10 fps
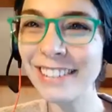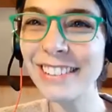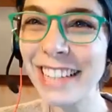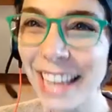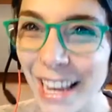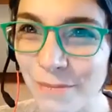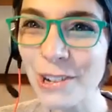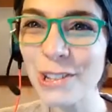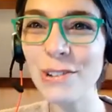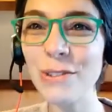to
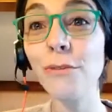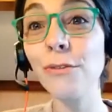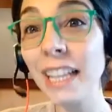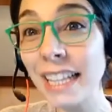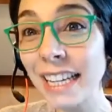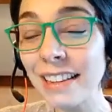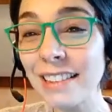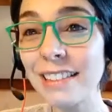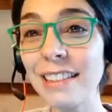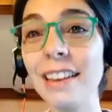name also
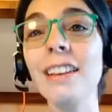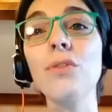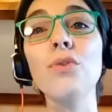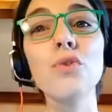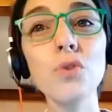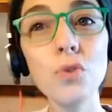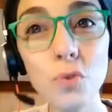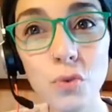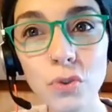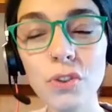feelings, to
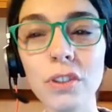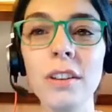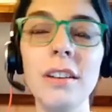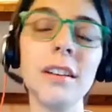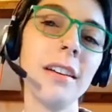choose.